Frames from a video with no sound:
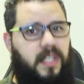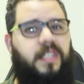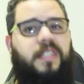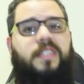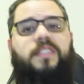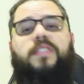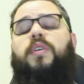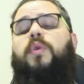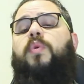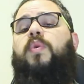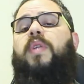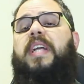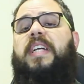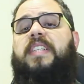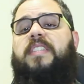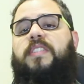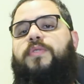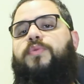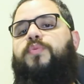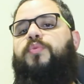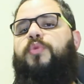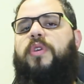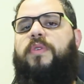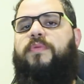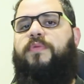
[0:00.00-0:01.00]
So
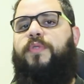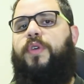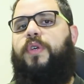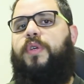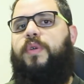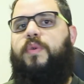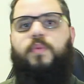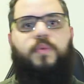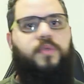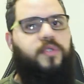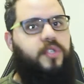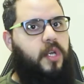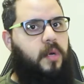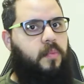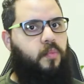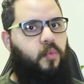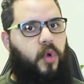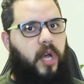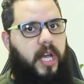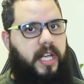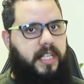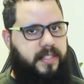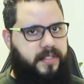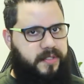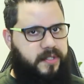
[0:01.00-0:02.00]
let's review some
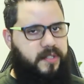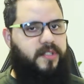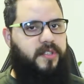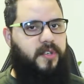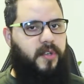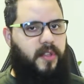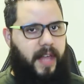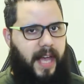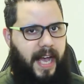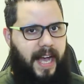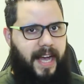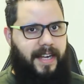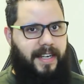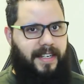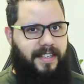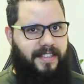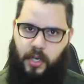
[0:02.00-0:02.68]
ways to do that.